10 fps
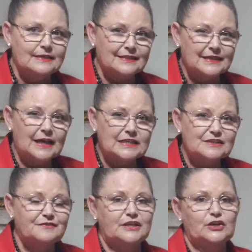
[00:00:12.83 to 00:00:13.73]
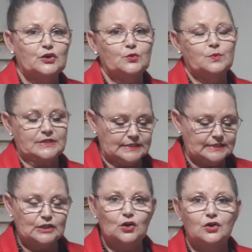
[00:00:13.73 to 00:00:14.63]
The last video we did,
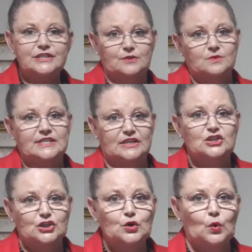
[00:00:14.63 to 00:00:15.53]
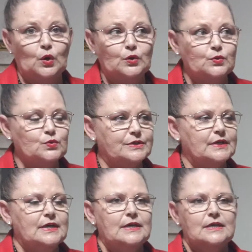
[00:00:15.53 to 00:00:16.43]
the lighting was actually quite good
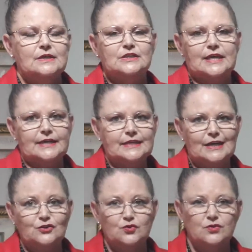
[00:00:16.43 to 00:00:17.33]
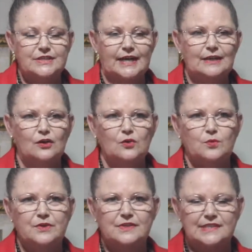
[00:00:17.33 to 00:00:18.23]
because I had natural daylight,
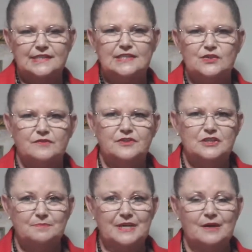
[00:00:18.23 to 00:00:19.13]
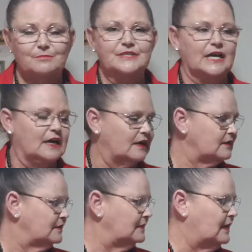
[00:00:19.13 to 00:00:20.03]
whereas it's sort of just become dark
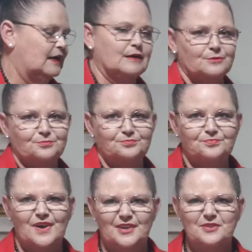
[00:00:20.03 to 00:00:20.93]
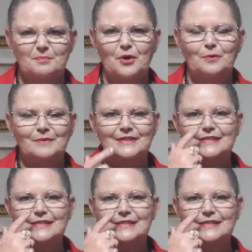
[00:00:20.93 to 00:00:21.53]
at the moment.